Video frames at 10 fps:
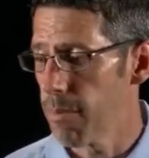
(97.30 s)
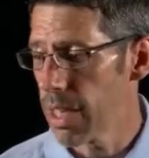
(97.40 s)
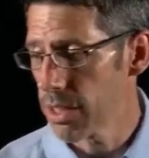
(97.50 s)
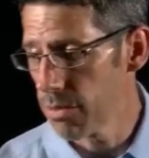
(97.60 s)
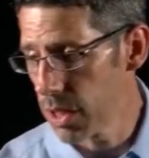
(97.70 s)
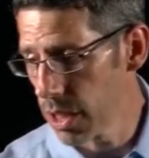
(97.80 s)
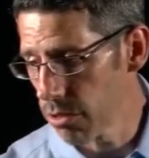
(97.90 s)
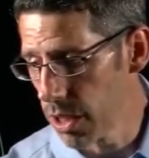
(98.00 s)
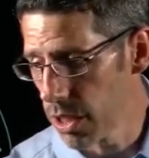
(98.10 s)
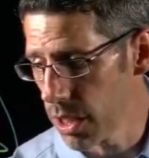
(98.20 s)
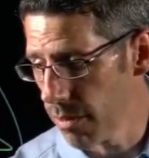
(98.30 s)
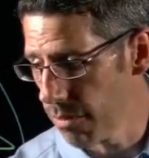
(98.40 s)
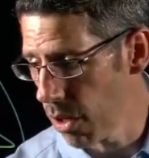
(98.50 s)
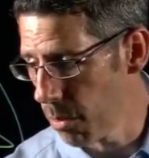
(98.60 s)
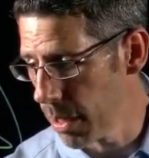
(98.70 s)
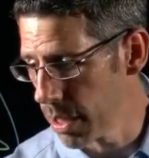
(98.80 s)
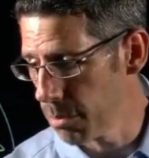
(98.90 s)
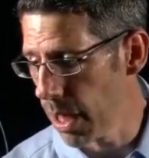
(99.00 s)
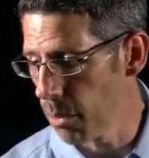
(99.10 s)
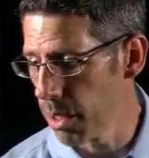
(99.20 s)
a massive decrease in
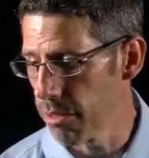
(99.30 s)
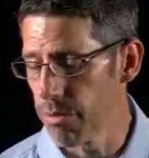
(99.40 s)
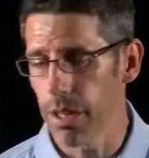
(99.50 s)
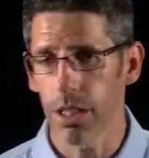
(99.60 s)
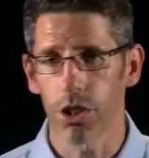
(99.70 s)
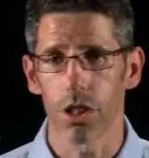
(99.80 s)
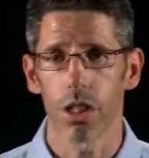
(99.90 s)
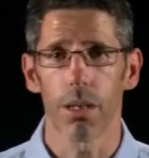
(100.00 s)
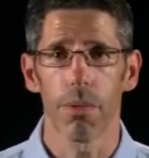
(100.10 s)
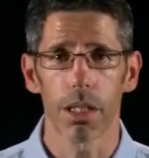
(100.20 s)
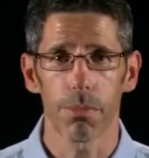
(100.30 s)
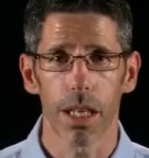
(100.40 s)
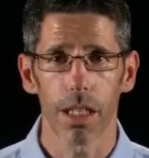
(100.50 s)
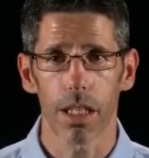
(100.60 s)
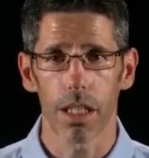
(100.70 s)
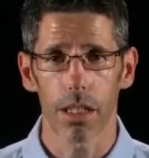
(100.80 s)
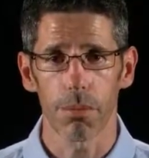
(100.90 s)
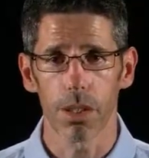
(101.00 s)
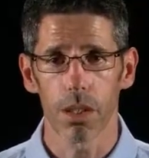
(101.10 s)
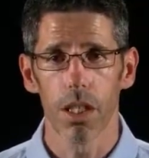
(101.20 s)
file-based malware infections amongst Panda
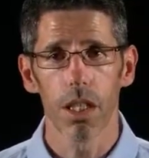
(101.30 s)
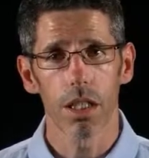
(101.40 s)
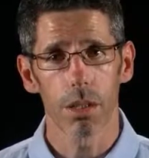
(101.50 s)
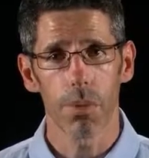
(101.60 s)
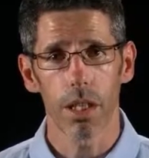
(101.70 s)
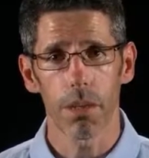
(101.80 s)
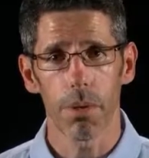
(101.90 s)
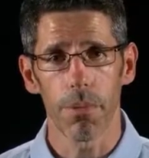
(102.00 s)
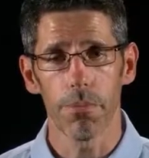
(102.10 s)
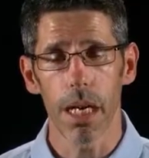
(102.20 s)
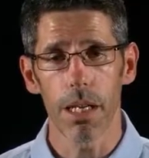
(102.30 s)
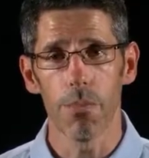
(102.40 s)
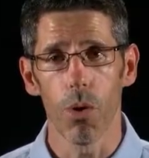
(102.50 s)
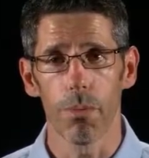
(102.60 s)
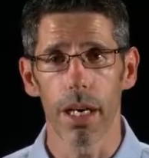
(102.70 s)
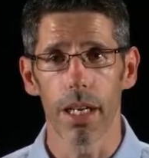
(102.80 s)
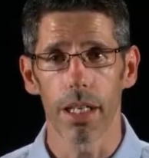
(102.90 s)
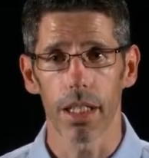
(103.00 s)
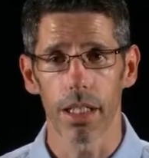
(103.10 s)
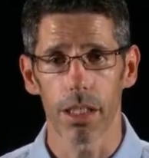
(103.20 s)
customers, despite there being many more
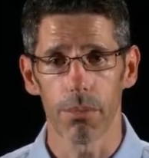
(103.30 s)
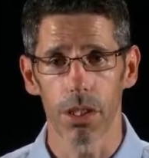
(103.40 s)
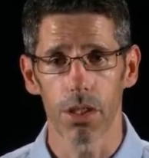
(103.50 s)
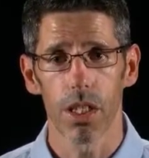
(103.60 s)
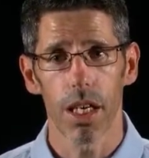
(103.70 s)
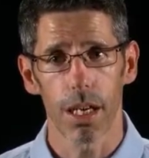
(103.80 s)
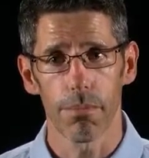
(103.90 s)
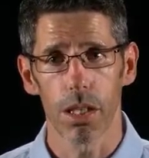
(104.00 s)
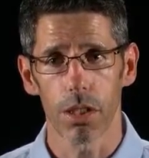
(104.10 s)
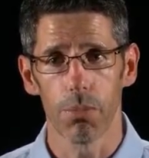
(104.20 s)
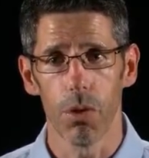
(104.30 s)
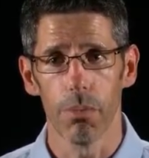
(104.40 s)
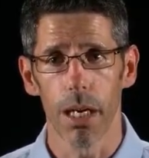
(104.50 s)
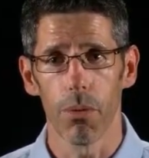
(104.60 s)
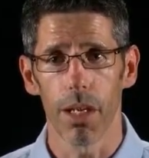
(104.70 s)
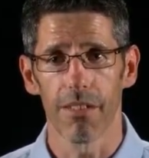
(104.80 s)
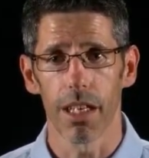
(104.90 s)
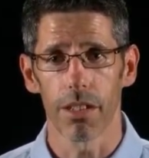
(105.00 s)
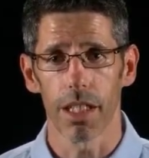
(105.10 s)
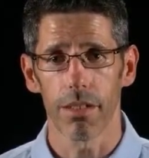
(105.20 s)
Panda customers and much more malware out